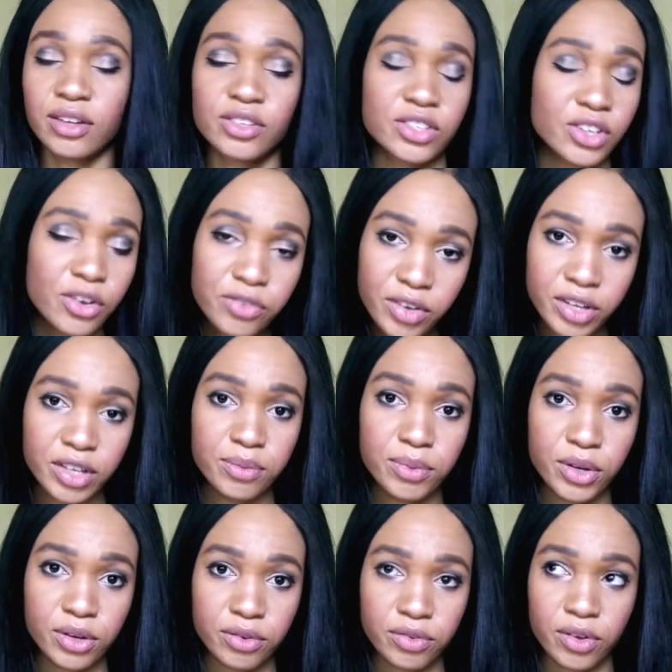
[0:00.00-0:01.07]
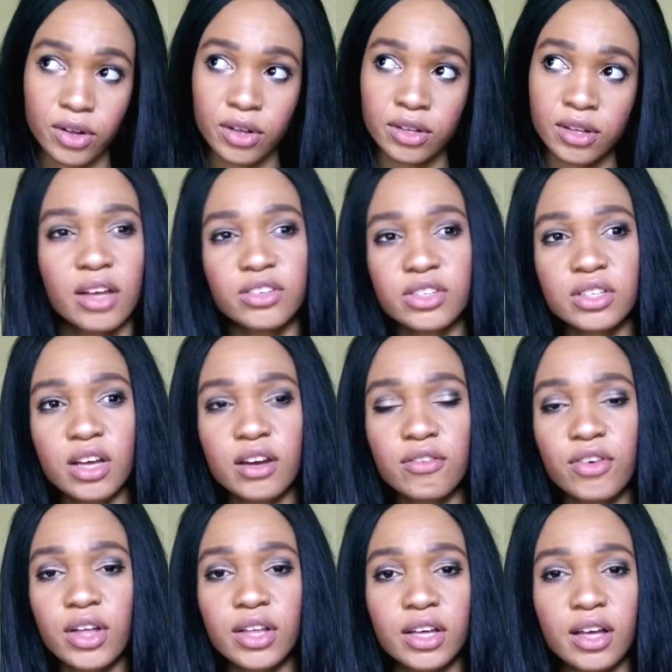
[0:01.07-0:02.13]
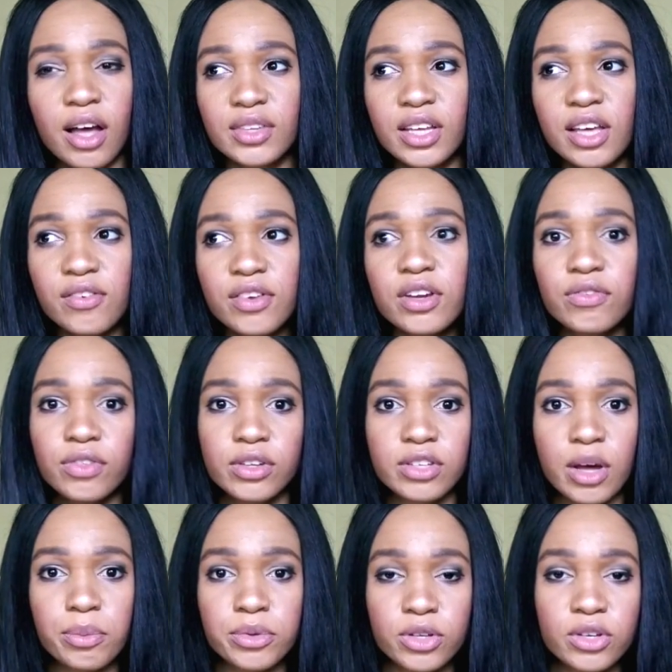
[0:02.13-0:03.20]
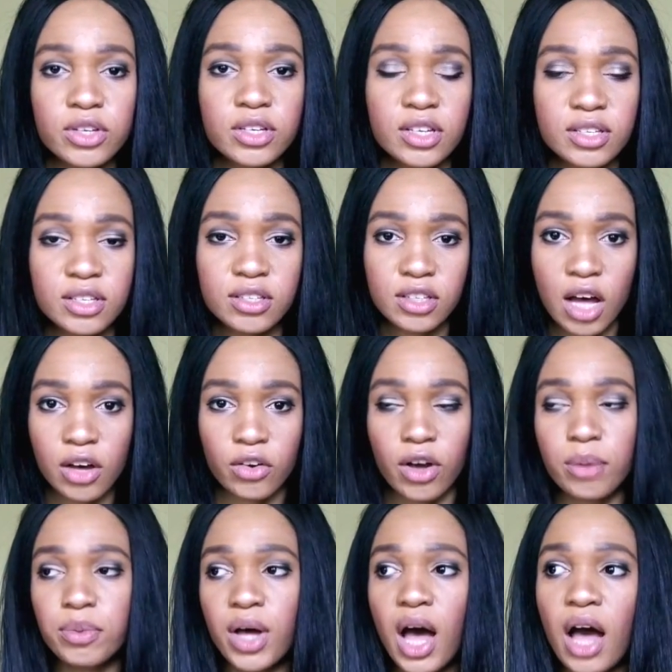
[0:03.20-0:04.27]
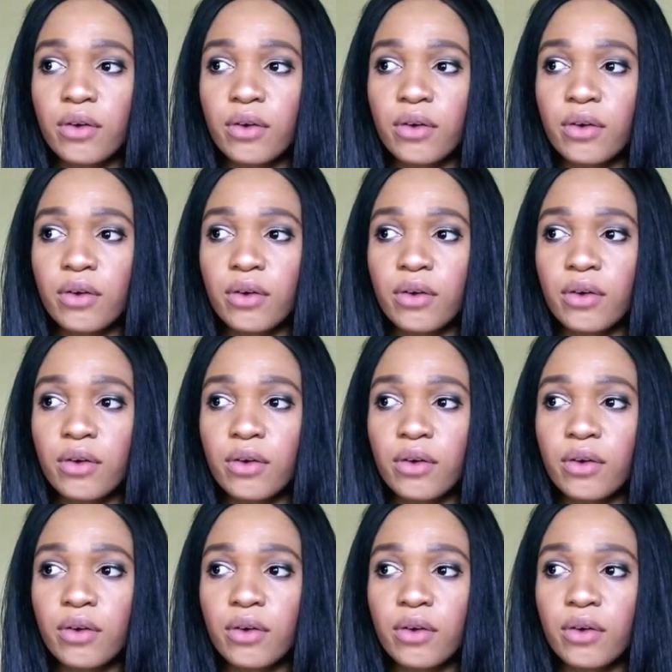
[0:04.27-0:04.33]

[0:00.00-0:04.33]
It's so fucking beautiful. I just kind of felt like even if there's opportunities in Zagreb,